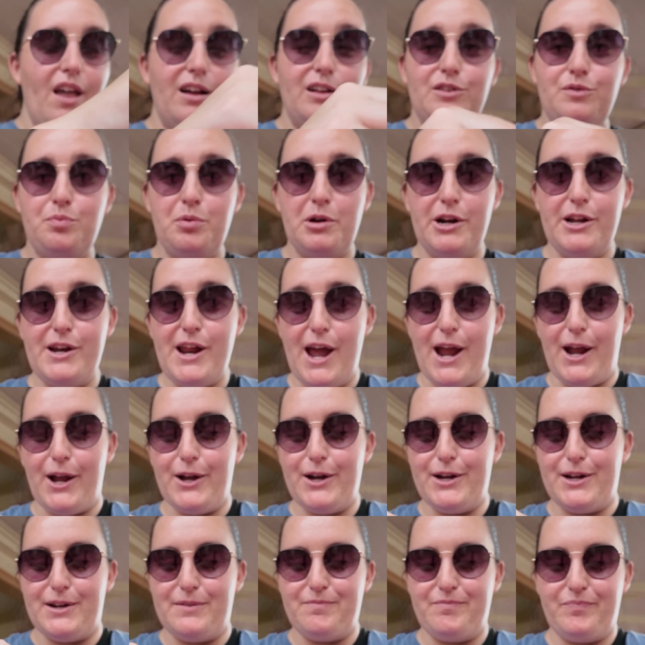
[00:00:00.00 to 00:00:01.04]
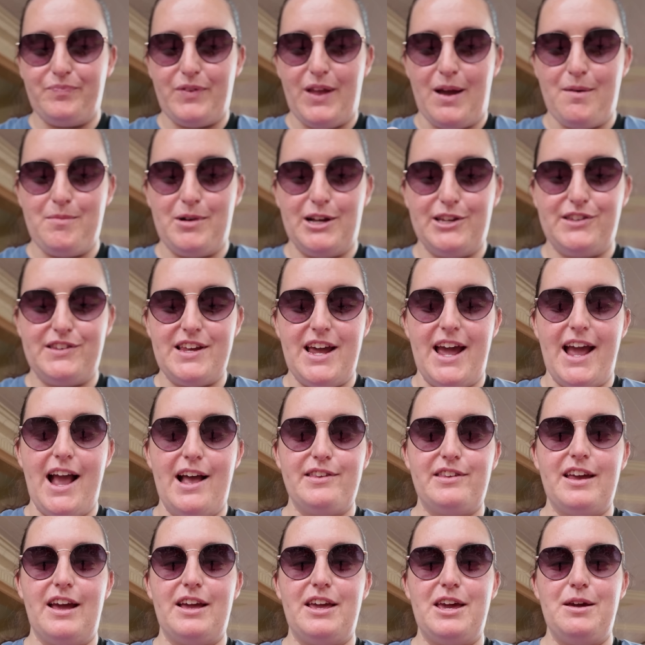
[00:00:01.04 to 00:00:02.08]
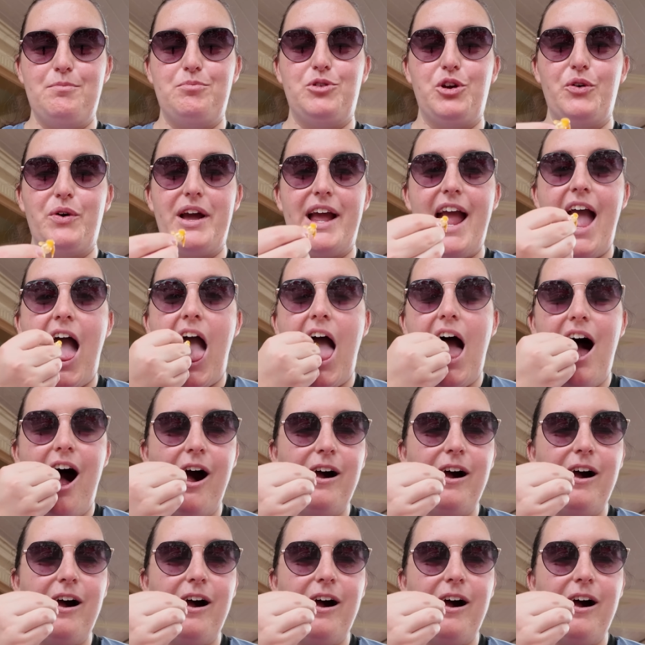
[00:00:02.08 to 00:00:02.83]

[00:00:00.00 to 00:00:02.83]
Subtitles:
it's pretty dang good, I must say, as I keep doing it.